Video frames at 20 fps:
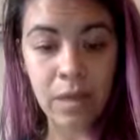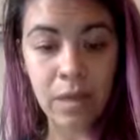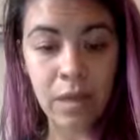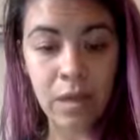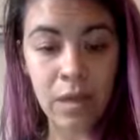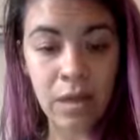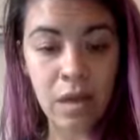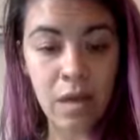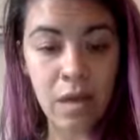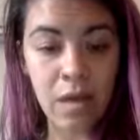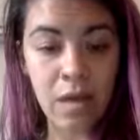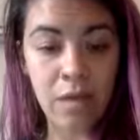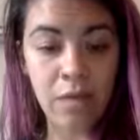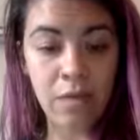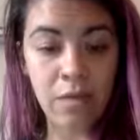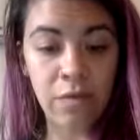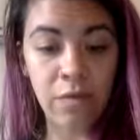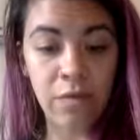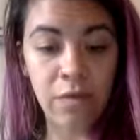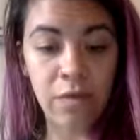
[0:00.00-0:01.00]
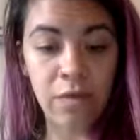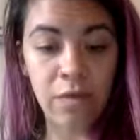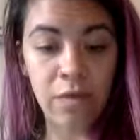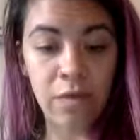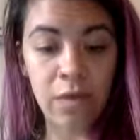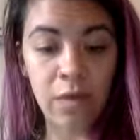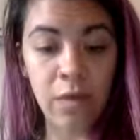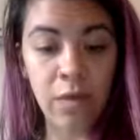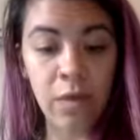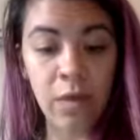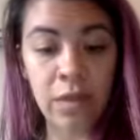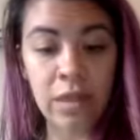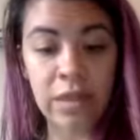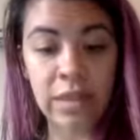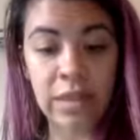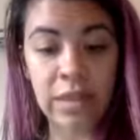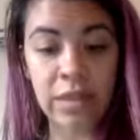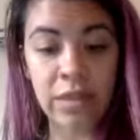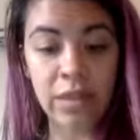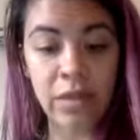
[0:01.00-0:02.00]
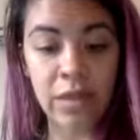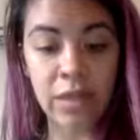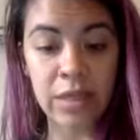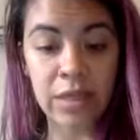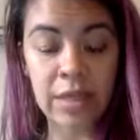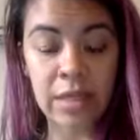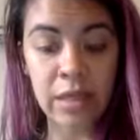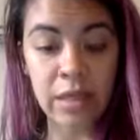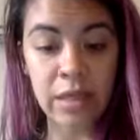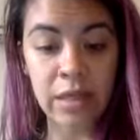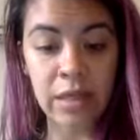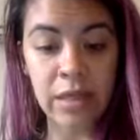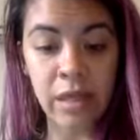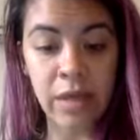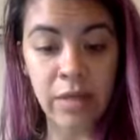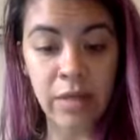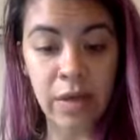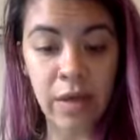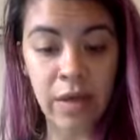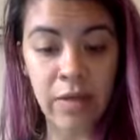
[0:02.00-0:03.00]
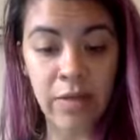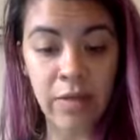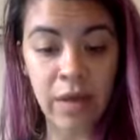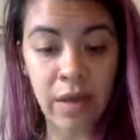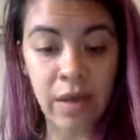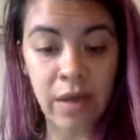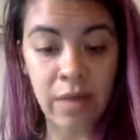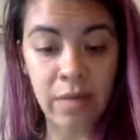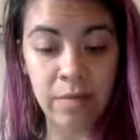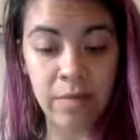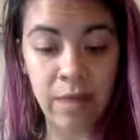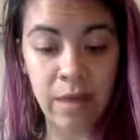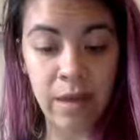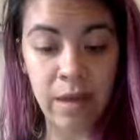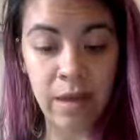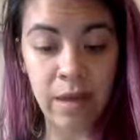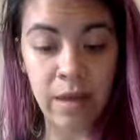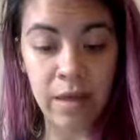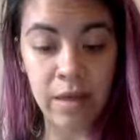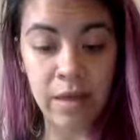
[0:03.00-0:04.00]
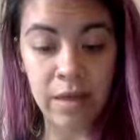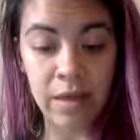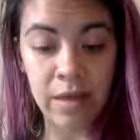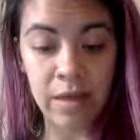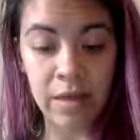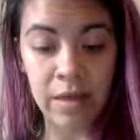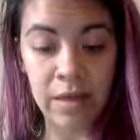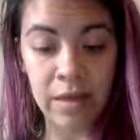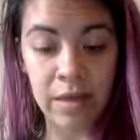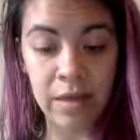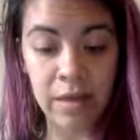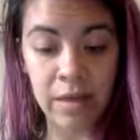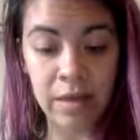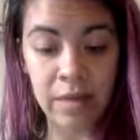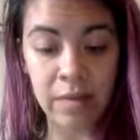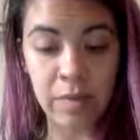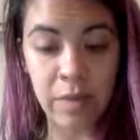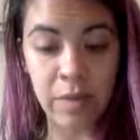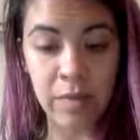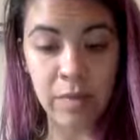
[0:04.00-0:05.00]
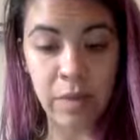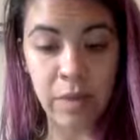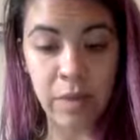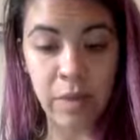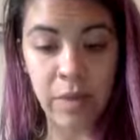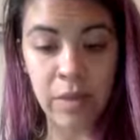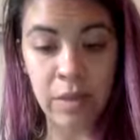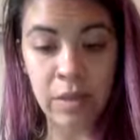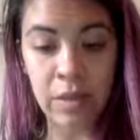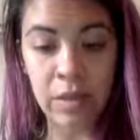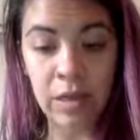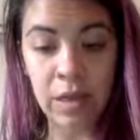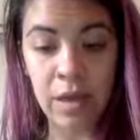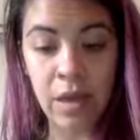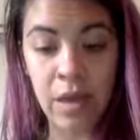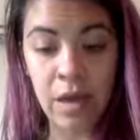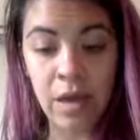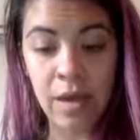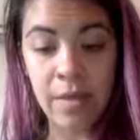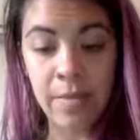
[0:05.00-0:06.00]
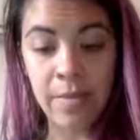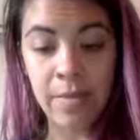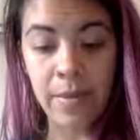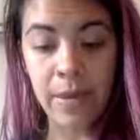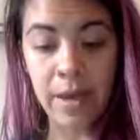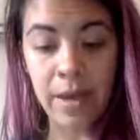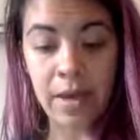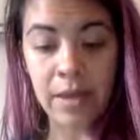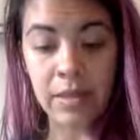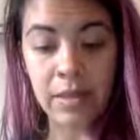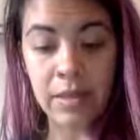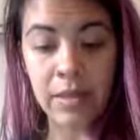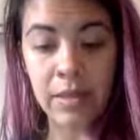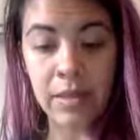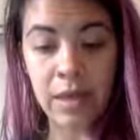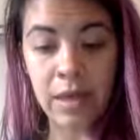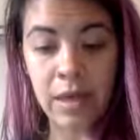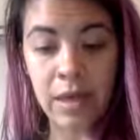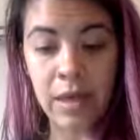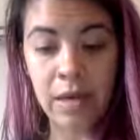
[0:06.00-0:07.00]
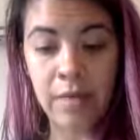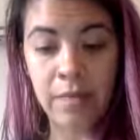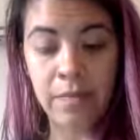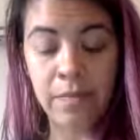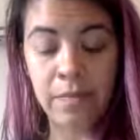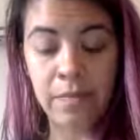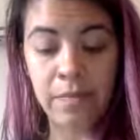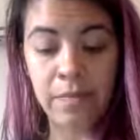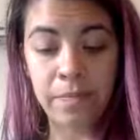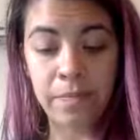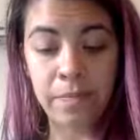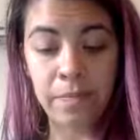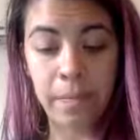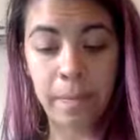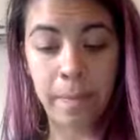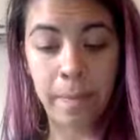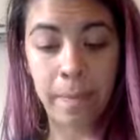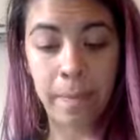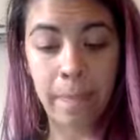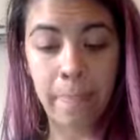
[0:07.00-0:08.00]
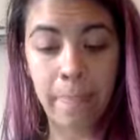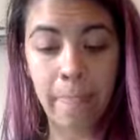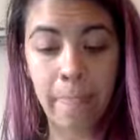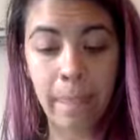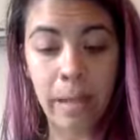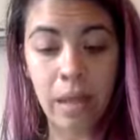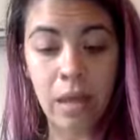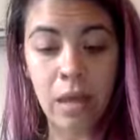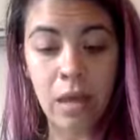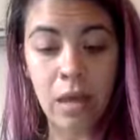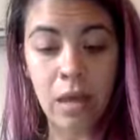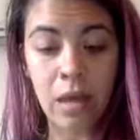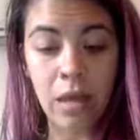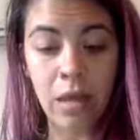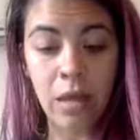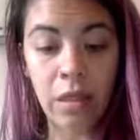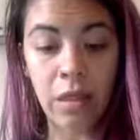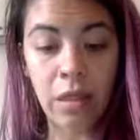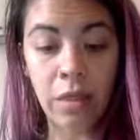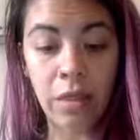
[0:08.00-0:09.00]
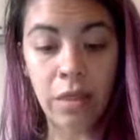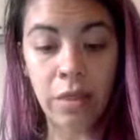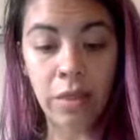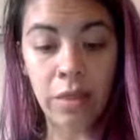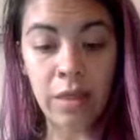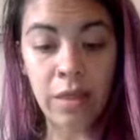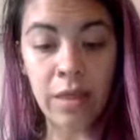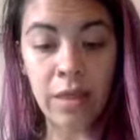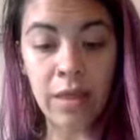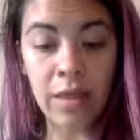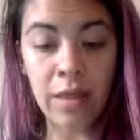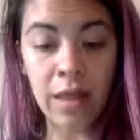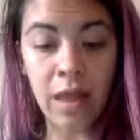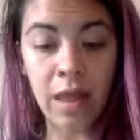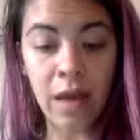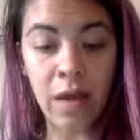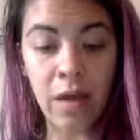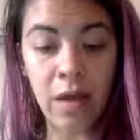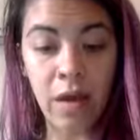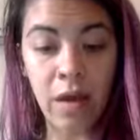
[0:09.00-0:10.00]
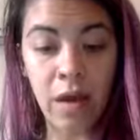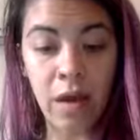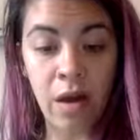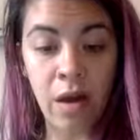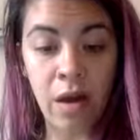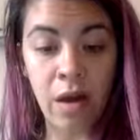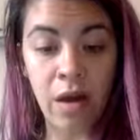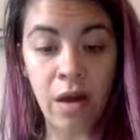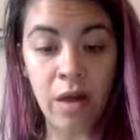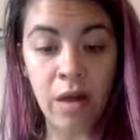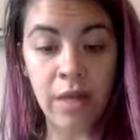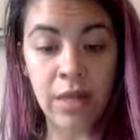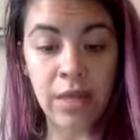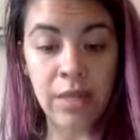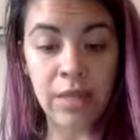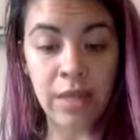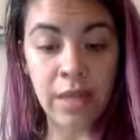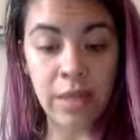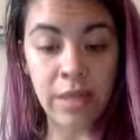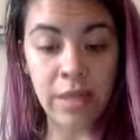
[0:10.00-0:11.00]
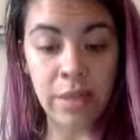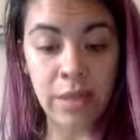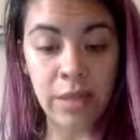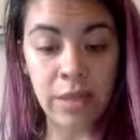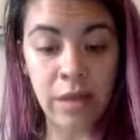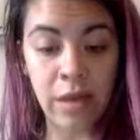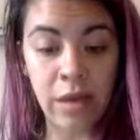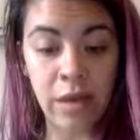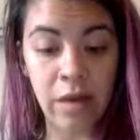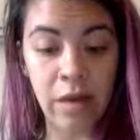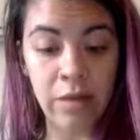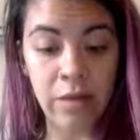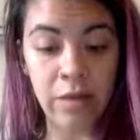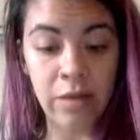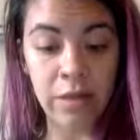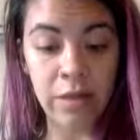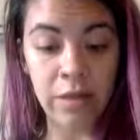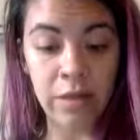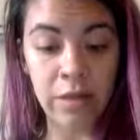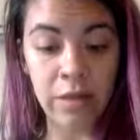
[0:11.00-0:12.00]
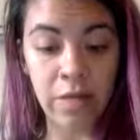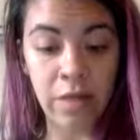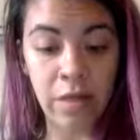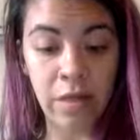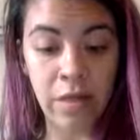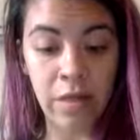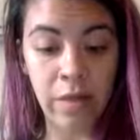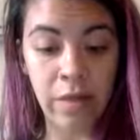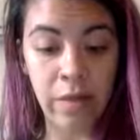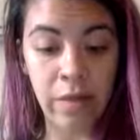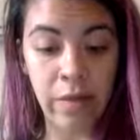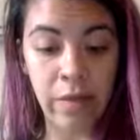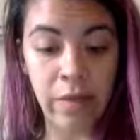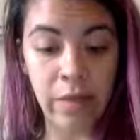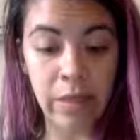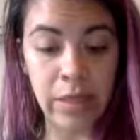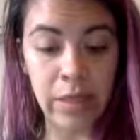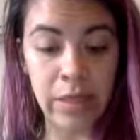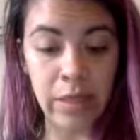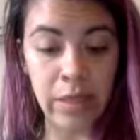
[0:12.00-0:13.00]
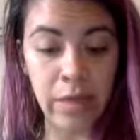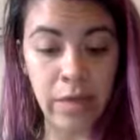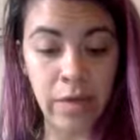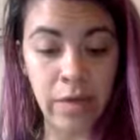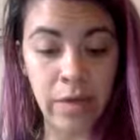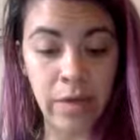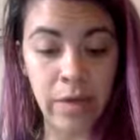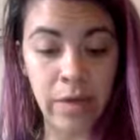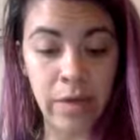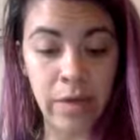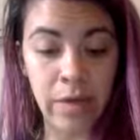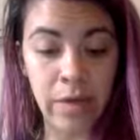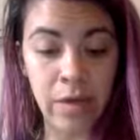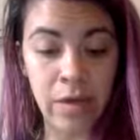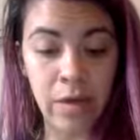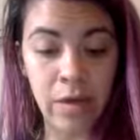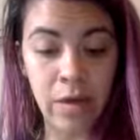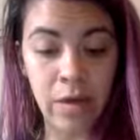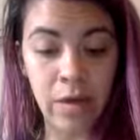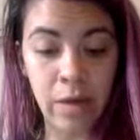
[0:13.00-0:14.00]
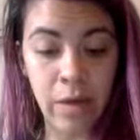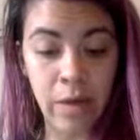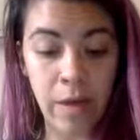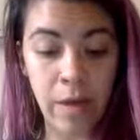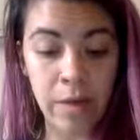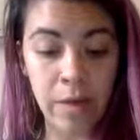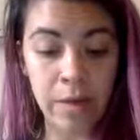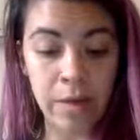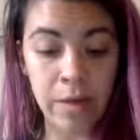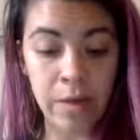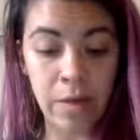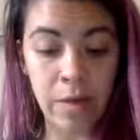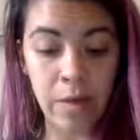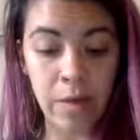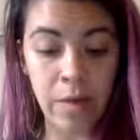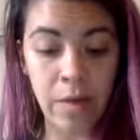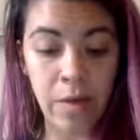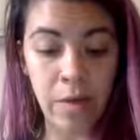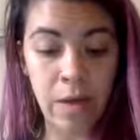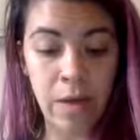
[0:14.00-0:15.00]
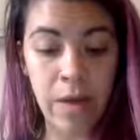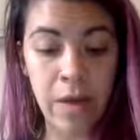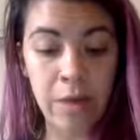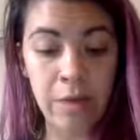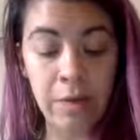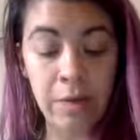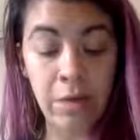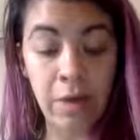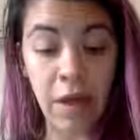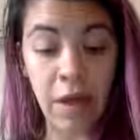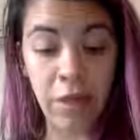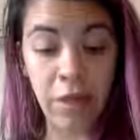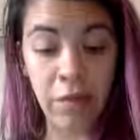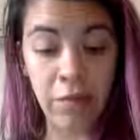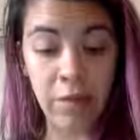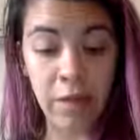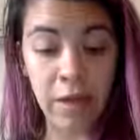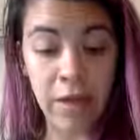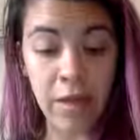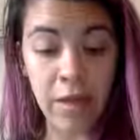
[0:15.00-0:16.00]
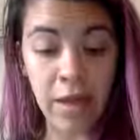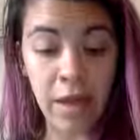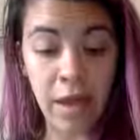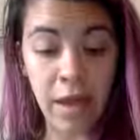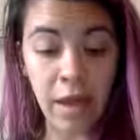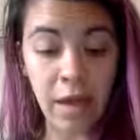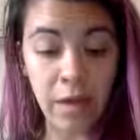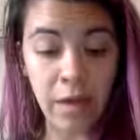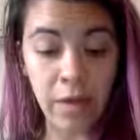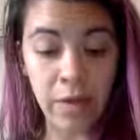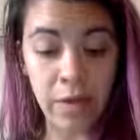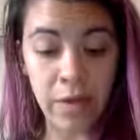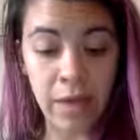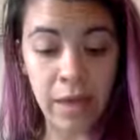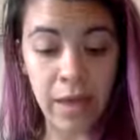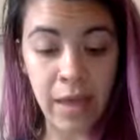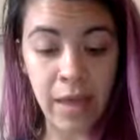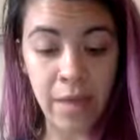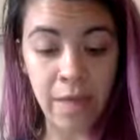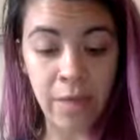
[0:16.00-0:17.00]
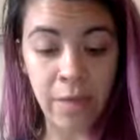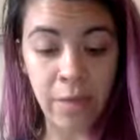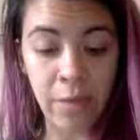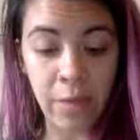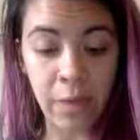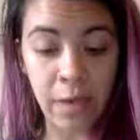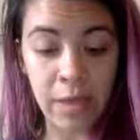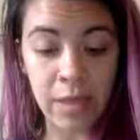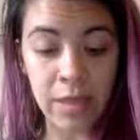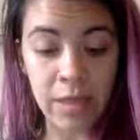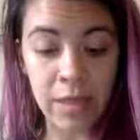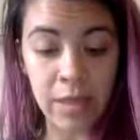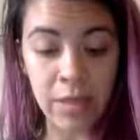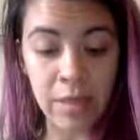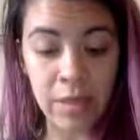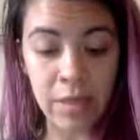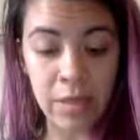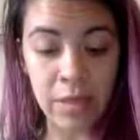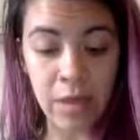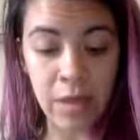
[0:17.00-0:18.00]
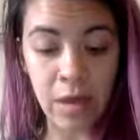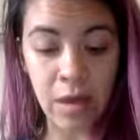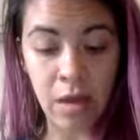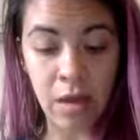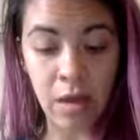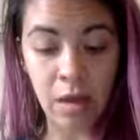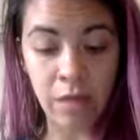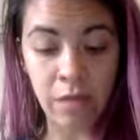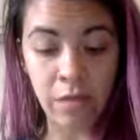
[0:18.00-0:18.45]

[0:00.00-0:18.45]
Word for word: of the oils as they're on sale because I don't have that on my announcement post. But um the three that are 10% off. We'll start with the lowest and go go up. So we've got three that you can get for 10% off.